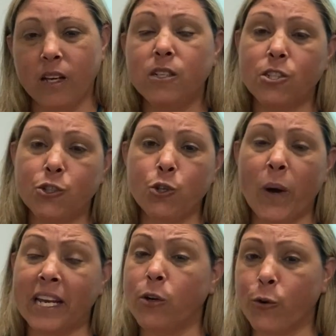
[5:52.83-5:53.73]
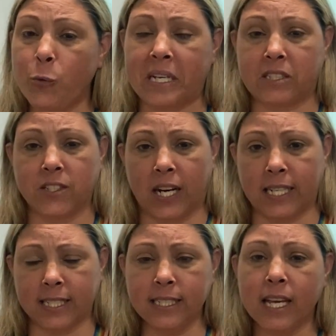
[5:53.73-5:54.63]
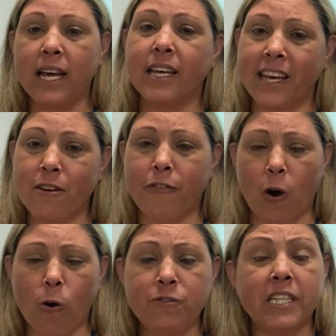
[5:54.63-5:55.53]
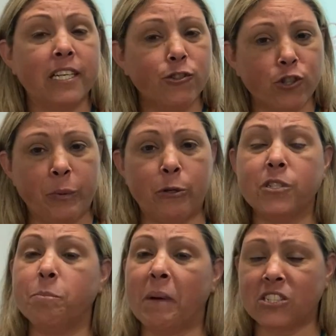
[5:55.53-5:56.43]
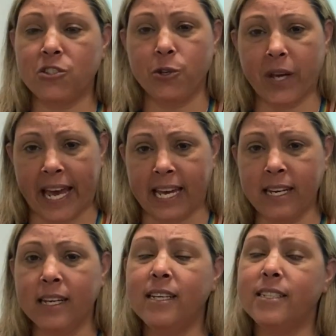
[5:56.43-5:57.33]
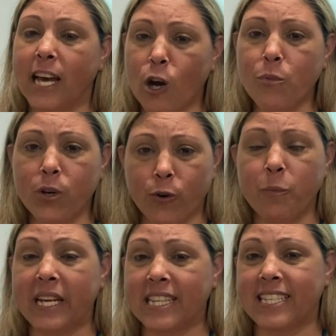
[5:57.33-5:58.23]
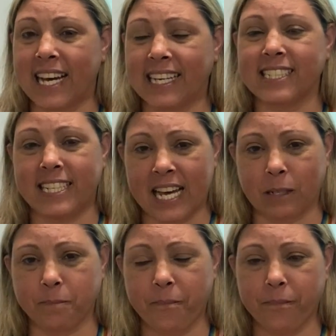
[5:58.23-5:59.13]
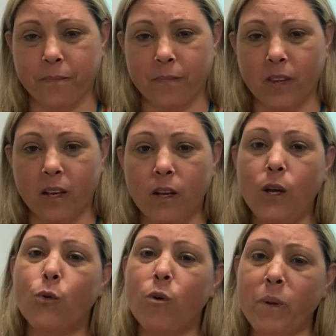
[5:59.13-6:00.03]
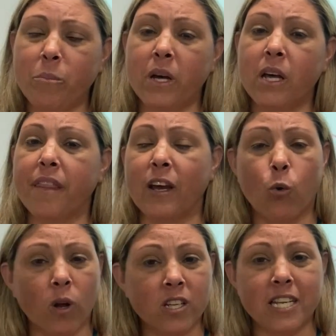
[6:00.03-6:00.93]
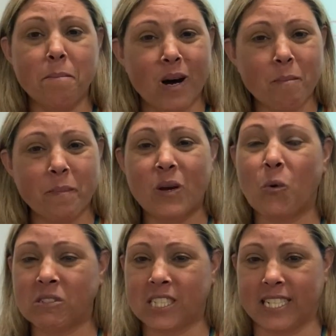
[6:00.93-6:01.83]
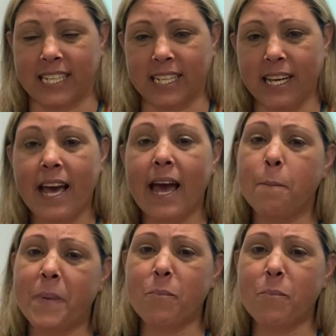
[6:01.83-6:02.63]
To do well in group exercises, get involved and contribute as much as you can to help the group get the task done. Remember that quality might beat quantity, and be